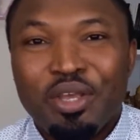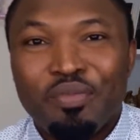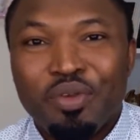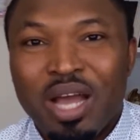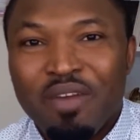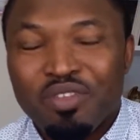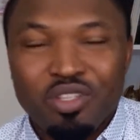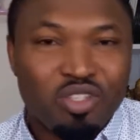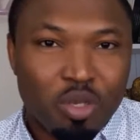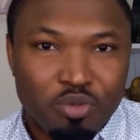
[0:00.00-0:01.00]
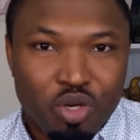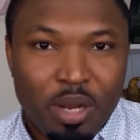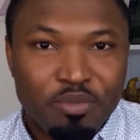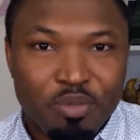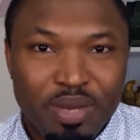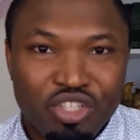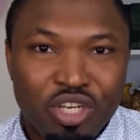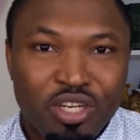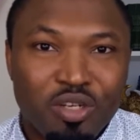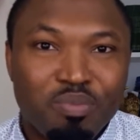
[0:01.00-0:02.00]
If you have not subscribed to my
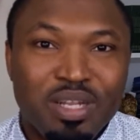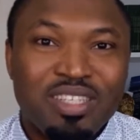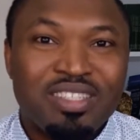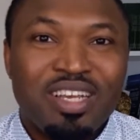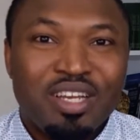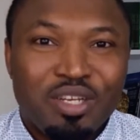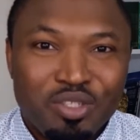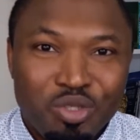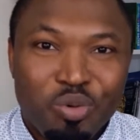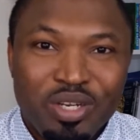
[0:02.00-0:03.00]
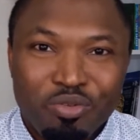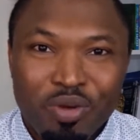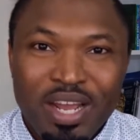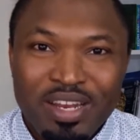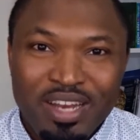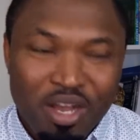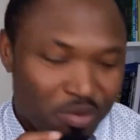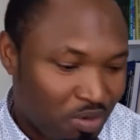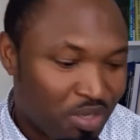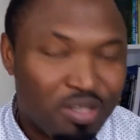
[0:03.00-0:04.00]
channel, please do it right
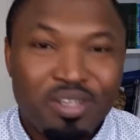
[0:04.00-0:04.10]
now.